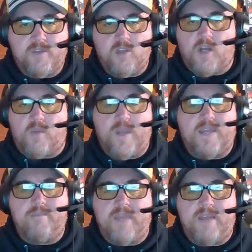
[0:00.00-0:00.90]
Look, we
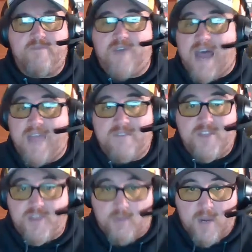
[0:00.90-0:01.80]
can be
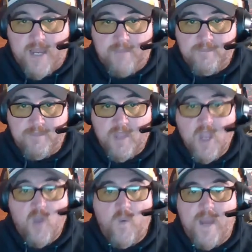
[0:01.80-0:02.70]
5-3.
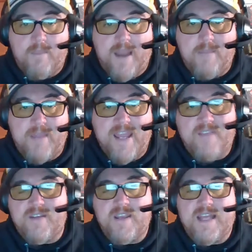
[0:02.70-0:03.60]
We might be
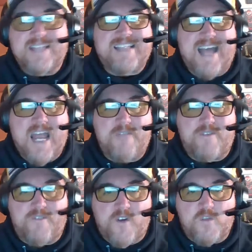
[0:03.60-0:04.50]
even a tie
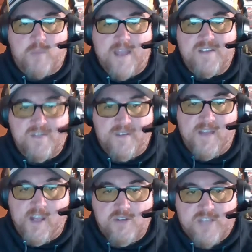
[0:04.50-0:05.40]
for first place if
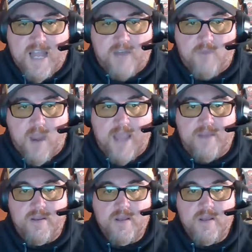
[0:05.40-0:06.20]
everything goes down right.